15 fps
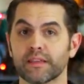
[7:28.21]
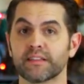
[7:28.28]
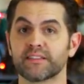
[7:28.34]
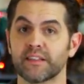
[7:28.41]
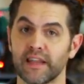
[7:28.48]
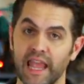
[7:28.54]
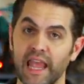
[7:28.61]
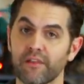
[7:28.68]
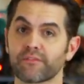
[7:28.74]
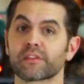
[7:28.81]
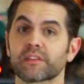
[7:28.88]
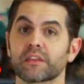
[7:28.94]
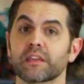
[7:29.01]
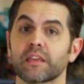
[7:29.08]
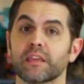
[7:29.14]
it's an
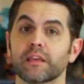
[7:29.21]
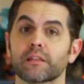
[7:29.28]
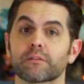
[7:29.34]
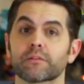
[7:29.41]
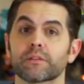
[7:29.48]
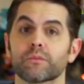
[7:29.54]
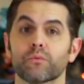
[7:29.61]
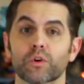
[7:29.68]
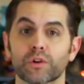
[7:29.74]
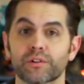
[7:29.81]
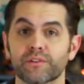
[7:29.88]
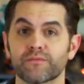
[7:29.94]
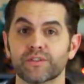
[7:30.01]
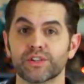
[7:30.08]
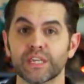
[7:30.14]
everything killer in the
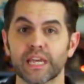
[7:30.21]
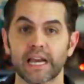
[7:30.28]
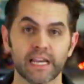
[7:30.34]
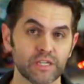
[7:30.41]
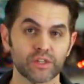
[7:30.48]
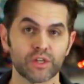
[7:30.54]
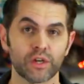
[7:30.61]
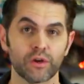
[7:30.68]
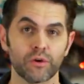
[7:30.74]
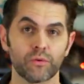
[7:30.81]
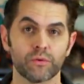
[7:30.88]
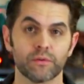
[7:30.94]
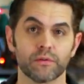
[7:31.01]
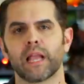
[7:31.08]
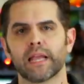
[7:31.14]
world of G.I. Joe.